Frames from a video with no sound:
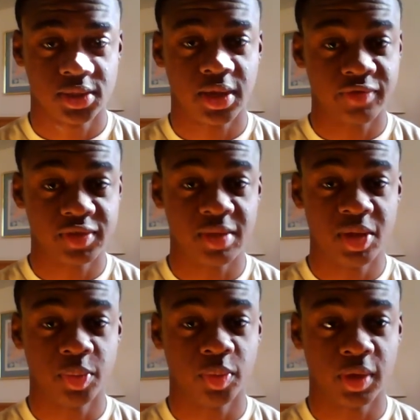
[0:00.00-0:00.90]
I've seen
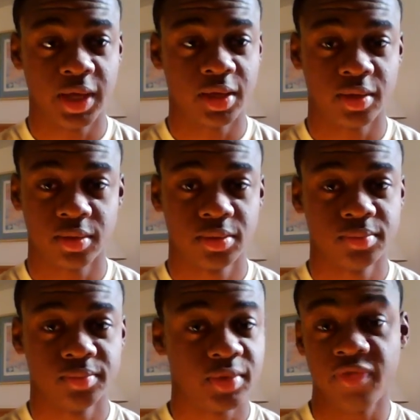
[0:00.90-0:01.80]
people like
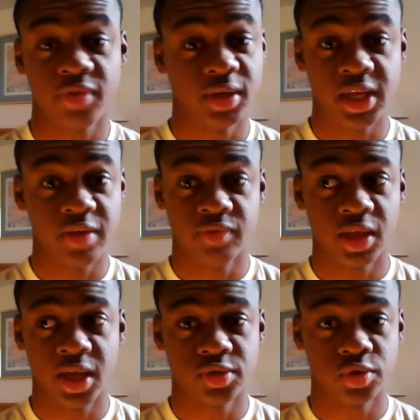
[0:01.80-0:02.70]
have to leave
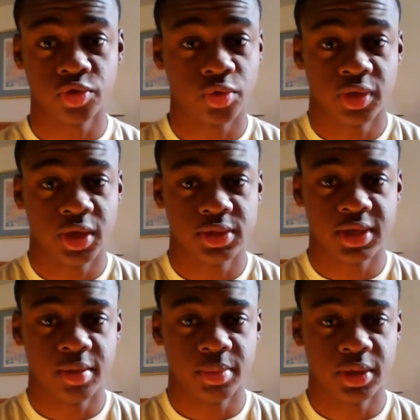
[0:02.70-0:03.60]
things or throw things
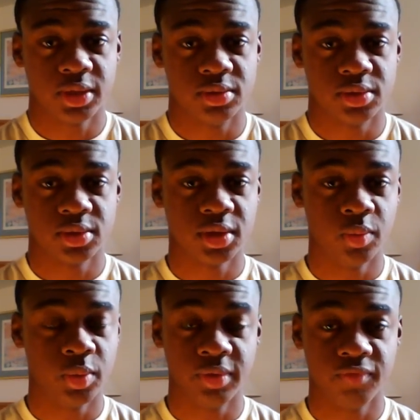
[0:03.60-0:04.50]
out because it
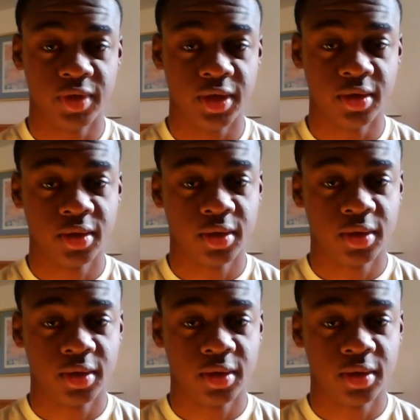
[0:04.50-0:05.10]
wouldn't fit.